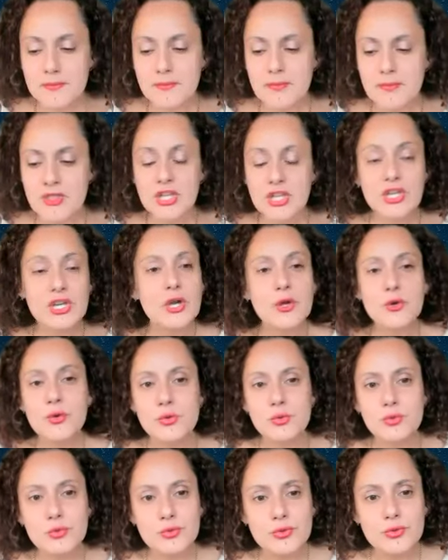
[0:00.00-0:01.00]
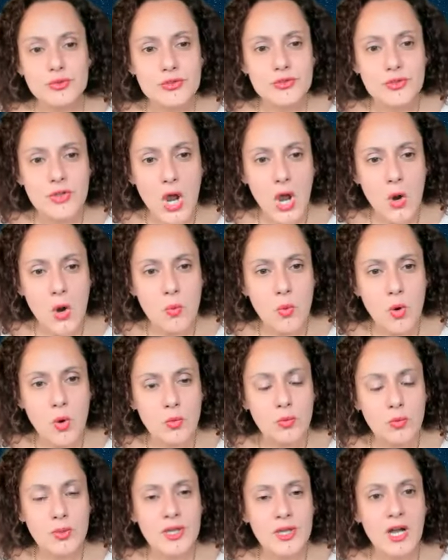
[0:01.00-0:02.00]
the knowns are
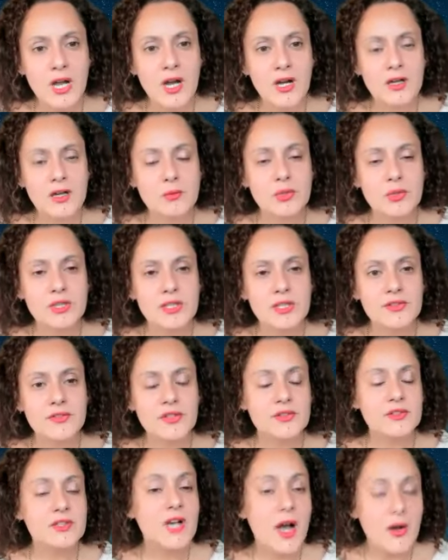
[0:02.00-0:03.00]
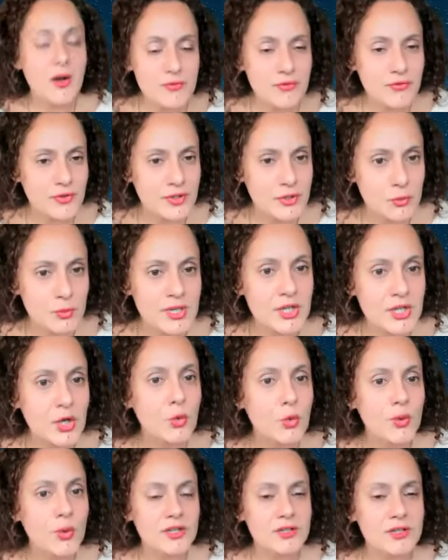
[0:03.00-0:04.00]
what we are, what gives us comfort. We
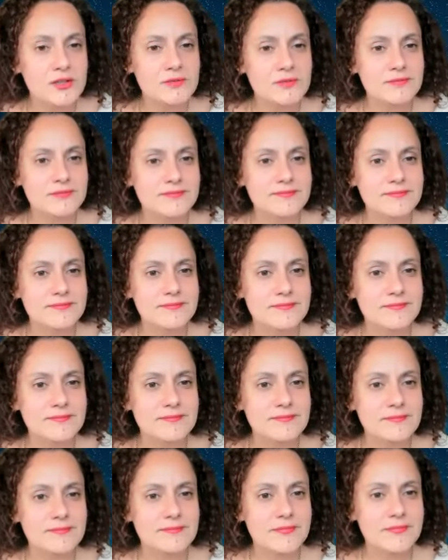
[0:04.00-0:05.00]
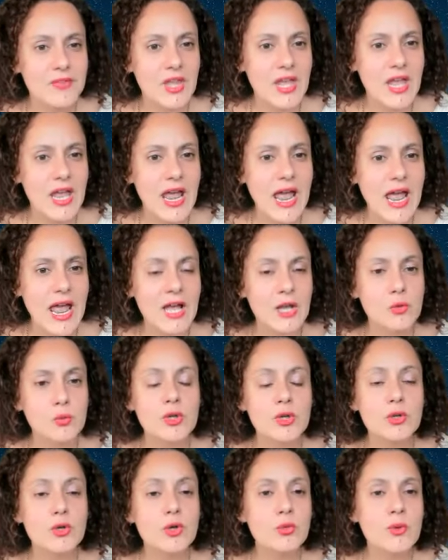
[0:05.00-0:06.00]
know it. And
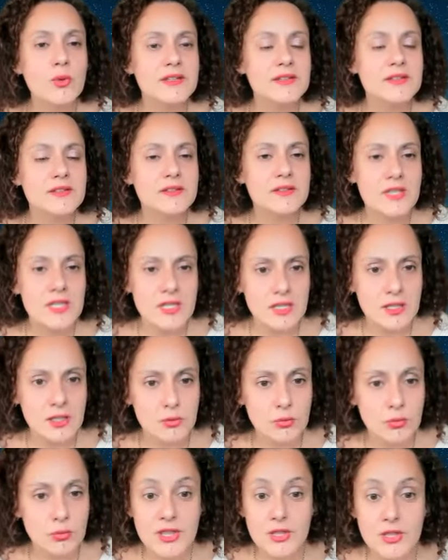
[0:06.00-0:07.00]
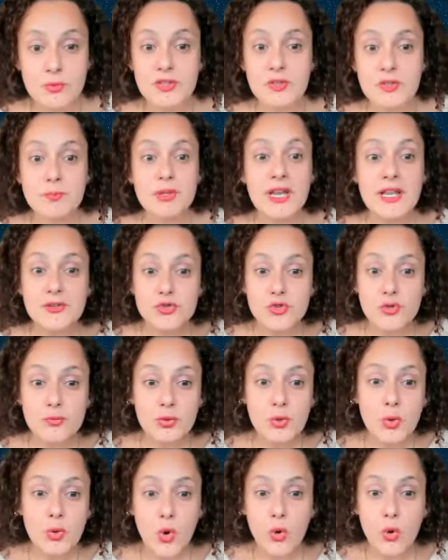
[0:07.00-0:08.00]
we'll always mm-hmm. seek it, whether it's
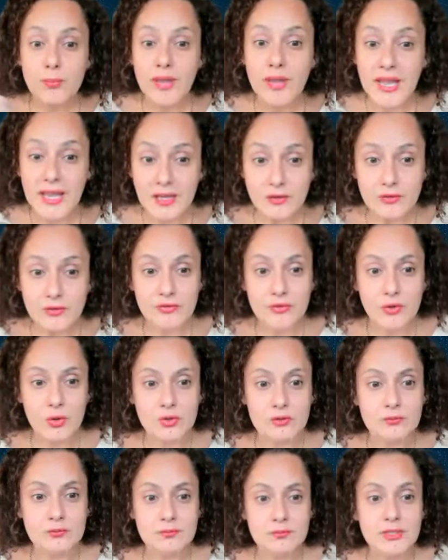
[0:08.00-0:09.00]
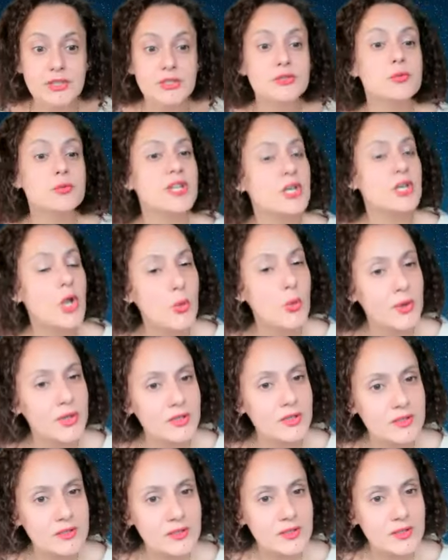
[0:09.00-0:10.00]
pleasurable or painful, because we know
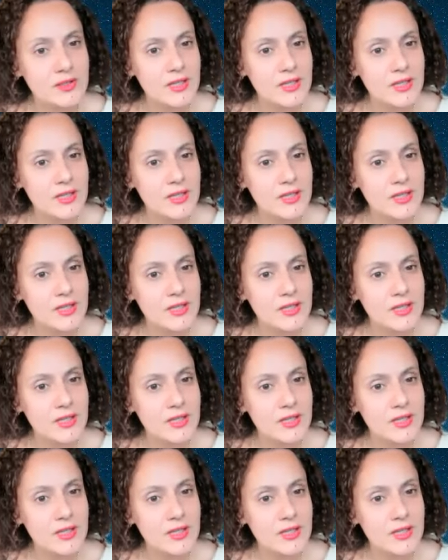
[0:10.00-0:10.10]
it.